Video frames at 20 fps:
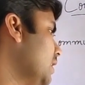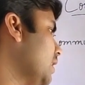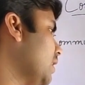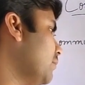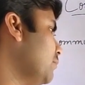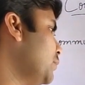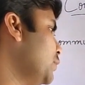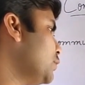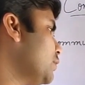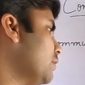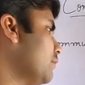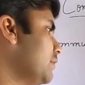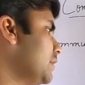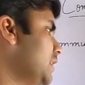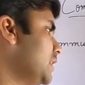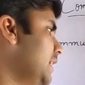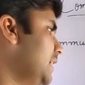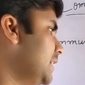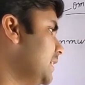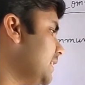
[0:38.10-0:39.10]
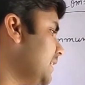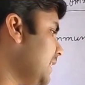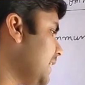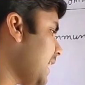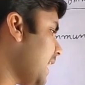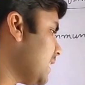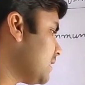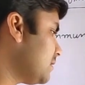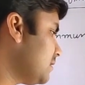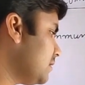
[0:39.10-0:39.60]
computer with internet
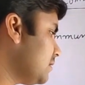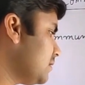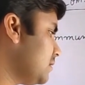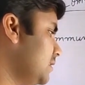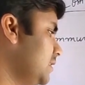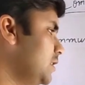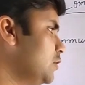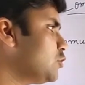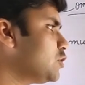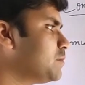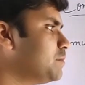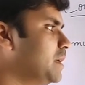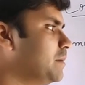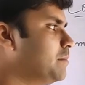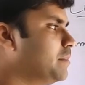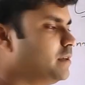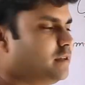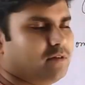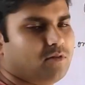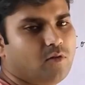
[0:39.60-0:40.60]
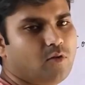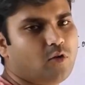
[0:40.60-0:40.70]
access, newspaper,